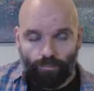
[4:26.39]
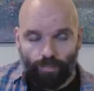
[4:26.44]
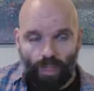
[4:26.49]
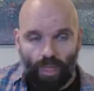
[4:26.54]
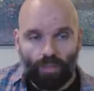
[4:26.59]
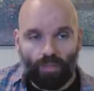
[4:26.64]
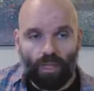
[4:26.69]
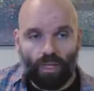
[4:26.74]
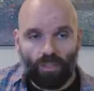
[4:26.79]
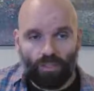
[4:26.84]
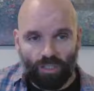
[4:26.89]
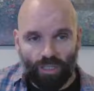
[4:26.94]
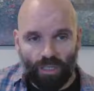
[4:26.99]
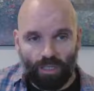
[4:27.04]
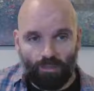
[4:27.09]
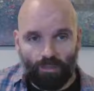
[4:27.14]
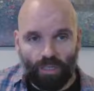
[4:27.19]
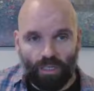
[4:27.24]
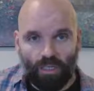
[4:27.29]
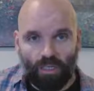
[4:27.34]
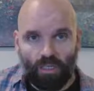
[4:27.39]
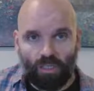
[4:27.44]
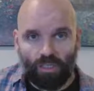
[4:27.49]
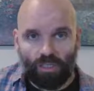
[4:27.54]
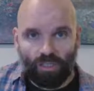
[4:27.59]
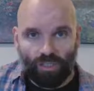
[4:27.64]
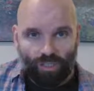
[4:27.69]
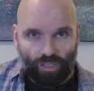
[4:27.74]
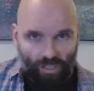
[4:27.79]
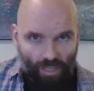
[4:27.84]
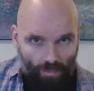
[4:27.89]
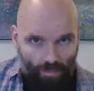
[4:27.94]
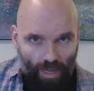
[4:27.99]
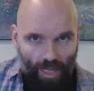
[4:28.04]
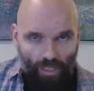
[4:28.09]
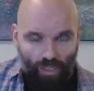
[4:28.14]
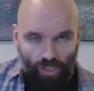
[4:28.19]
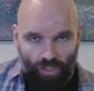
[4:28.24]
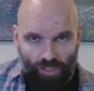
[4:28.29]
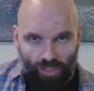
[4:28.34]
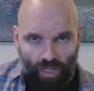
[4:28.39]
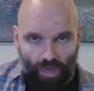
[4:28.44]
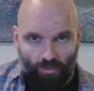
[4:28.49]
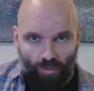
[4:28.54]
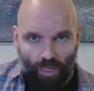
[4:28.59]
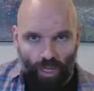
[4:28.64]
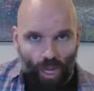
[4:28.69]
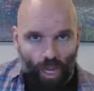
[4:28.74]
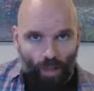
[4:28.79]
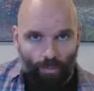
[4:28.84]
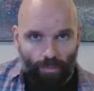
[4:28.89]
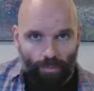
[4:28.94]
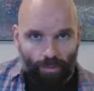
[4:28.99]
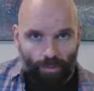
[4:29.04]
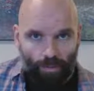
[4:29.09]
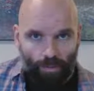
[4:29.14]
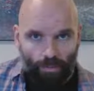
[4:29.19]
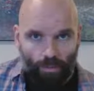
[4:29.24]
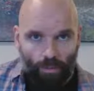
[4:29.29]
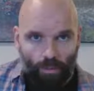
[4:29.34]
and then it's going to be C major 7 up,